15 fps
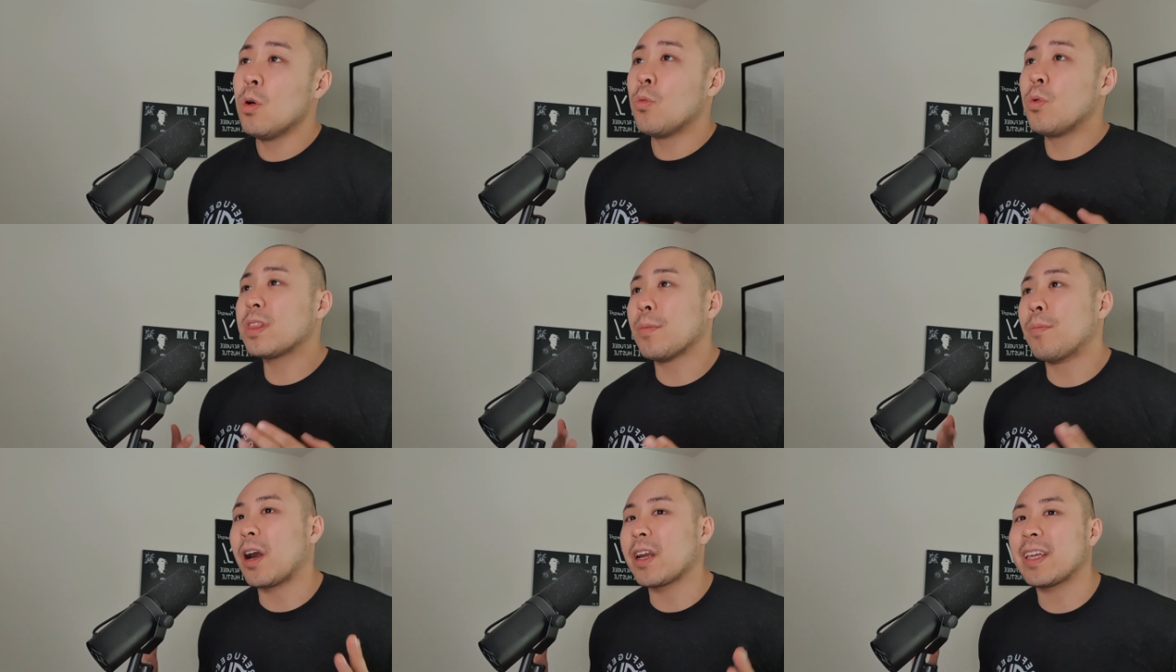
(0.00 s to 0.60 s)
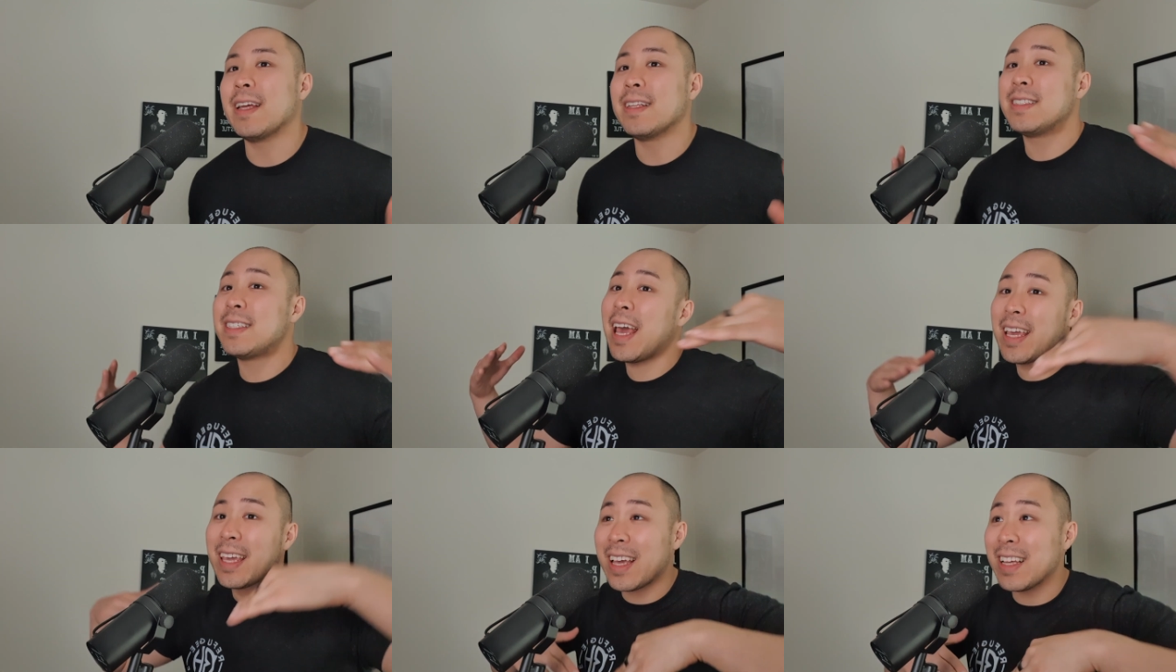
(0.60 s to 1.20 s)
with the market
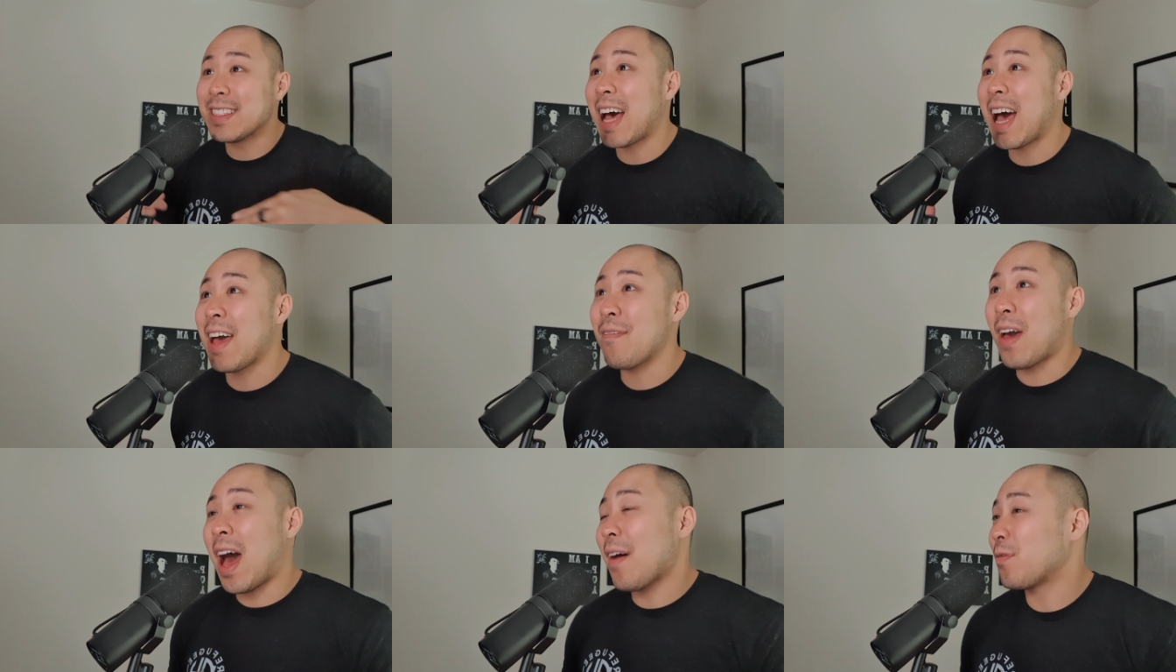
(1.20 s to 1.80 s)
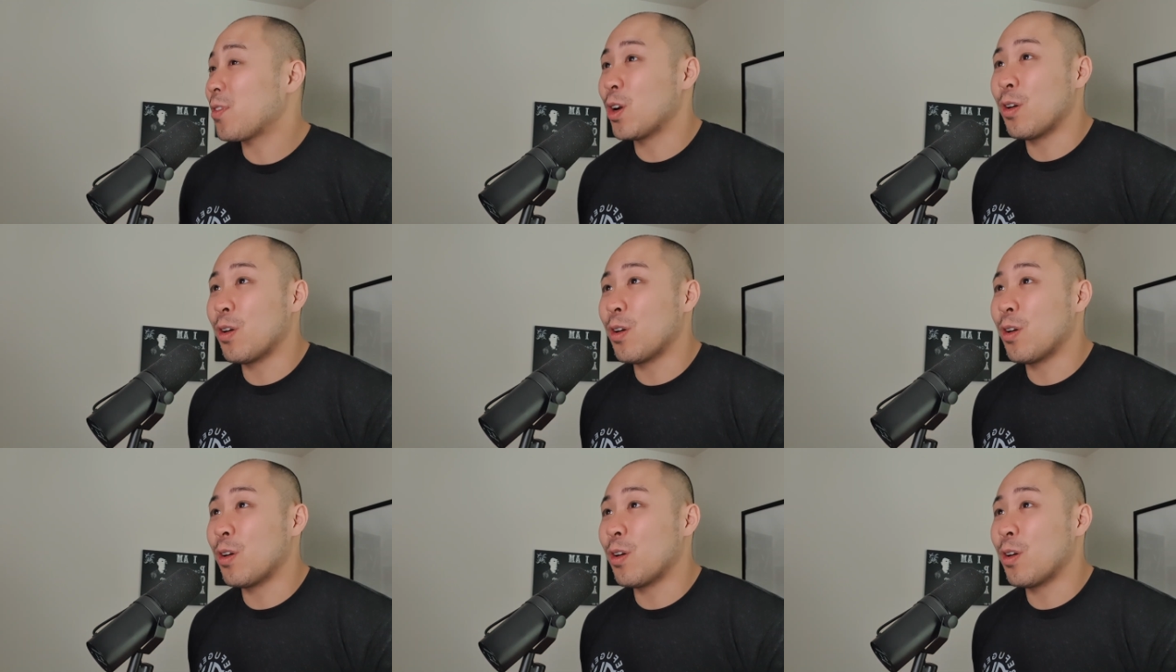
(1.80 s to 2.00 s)
taking a dive after